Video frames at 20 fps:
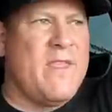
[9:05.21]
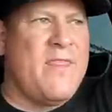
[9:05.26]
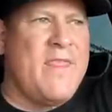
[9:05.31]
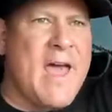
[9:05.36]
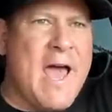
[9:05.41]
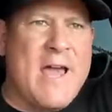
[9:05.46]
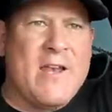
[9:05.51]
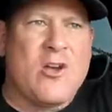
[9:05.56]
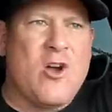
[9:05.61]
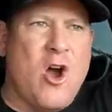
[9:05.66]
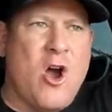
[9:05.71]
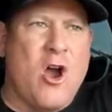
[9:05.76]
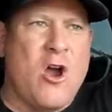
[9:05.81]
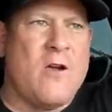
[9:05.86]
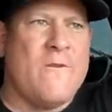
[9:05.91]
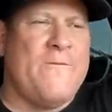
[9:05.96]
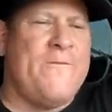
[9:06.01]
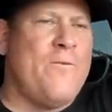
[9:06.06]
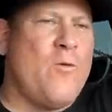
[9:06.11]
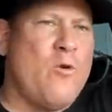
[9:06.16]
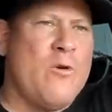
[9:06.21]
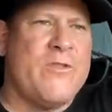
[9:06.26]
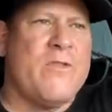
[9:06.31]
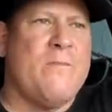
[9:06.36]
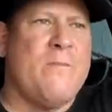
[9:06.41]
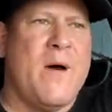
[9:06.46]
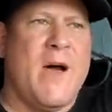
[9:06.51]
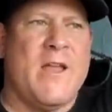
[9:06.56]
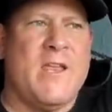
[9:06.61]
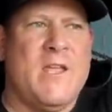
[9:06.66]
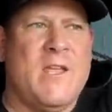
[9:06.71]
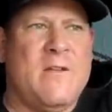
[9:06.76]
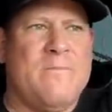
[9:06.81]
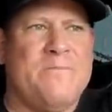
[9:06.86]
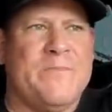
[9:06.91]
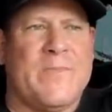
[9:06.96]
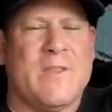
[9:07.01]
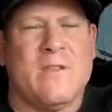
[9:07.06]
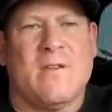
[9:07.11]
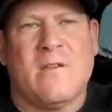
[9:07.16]
And that car, for the money,
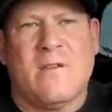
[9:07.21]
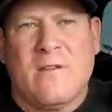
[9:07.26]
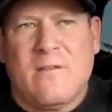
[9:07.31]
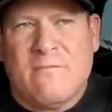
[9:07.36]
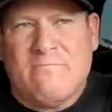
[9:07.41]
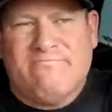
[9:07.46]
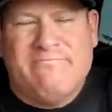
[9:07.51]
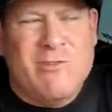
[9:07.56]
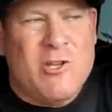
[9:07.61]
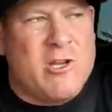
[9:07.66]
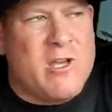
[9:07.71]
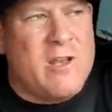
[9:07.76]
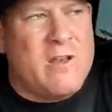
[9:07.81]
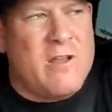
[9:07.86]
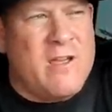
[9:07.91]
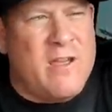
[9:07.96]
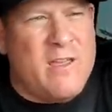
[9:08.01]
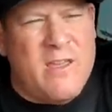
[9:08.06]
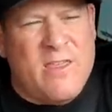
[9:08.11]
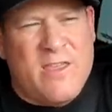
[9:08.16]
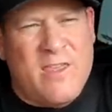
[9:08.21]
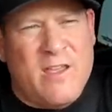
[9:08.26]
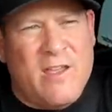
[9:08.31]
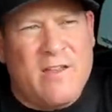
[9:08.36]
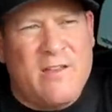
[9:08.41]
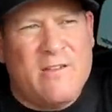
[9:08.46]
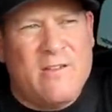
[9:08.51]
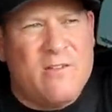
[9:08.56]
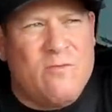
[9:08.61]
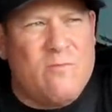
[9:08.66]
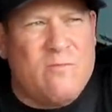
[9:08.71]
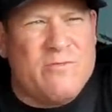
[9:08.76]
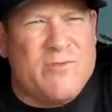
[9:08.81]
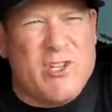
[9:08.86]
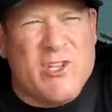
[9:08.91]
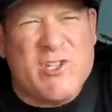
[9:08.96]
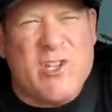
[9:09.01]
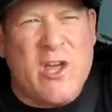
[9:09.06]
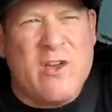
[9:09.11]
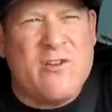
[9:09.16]
looking, I think,
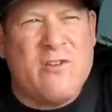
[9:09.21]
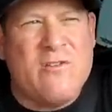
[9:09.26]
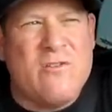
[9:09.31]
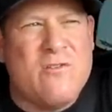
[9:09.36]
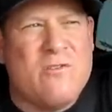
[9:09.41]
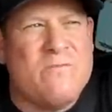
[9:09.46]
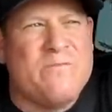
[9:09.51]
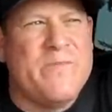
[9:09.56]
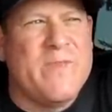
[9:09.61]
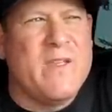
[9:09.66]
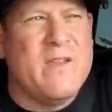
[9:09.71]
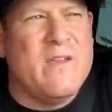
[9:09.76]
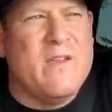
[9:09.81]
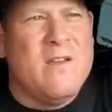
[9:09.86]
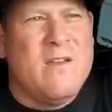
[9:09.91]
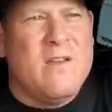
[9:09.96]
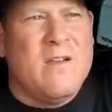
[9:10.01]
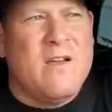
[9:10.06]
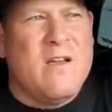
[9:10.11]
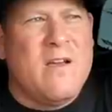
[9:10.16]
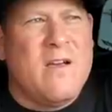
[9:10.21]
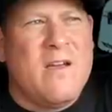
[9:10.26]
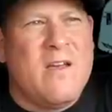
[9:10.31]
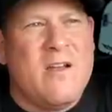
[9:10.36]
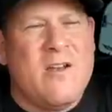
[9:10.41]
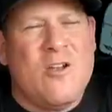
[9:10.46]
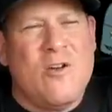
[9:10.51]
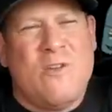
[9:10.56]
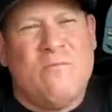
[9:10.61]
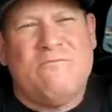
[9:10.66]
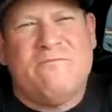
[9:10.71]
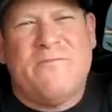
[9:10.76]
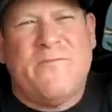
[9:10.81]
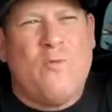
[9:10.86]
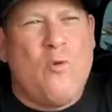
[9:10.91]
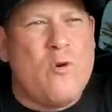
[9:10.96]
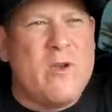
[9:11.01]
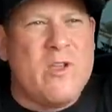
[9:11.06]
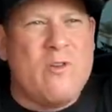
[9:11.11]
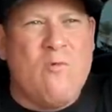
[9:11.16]
just under, I don't know,
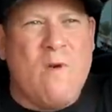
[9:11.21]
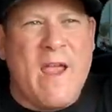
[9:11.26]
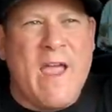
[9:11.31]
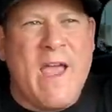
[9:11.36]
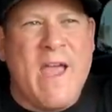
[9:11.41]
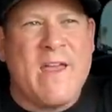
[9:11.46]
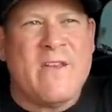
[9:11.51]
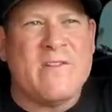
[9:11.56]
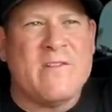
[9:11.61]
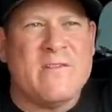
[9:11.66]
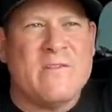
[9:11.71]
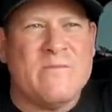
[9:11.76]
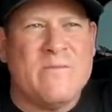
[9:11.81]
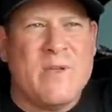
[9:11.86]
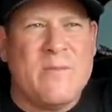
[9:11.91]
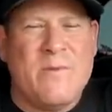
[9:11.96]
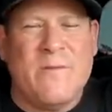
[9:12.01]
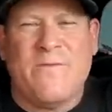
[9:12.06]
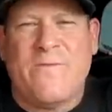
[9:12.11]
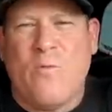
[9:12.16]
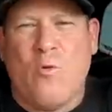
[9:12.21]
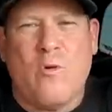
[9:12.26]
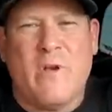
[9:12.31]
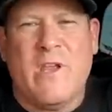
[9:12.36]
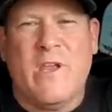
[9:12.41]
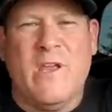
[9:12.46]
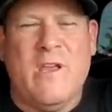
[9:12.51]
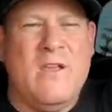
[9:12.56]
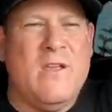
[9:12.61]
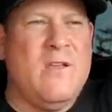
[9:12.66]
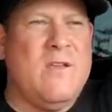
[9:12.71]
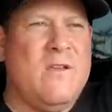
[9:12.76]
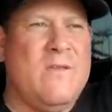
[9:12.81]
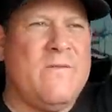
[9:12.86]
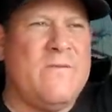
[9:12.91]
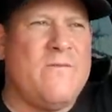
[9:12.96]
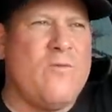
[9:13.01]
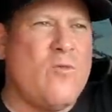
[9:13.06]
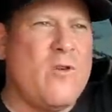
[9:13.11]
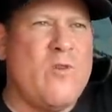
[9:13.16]
40 grand, maybe 40,
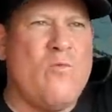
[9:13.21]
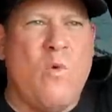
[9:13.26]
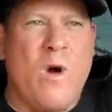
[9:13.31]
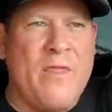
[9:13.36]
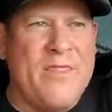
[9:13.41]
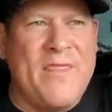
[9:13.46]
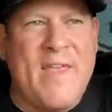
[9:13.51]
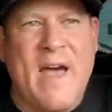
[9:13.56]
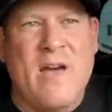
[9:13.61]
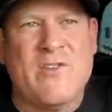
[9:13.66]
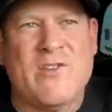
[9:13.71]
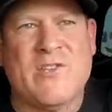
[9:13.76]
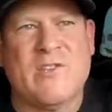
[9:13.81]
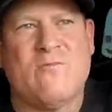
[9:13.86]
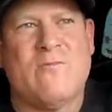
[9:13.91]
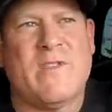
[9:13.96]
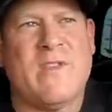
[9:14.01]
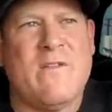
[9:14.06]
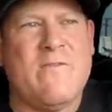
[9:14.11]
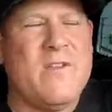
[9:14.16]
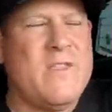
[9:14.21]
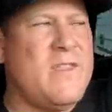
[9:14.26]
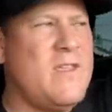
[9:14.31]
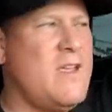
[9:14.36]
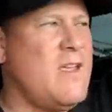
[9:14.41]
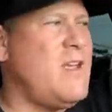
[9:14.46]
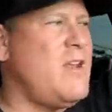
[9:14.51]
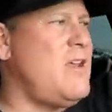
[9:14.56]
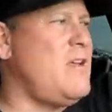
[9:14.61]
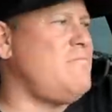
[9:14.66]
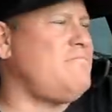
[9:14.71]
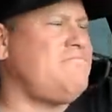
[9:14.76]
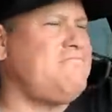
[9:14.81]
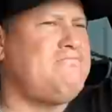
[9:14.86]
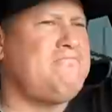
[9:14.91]
41,000 with everything in it,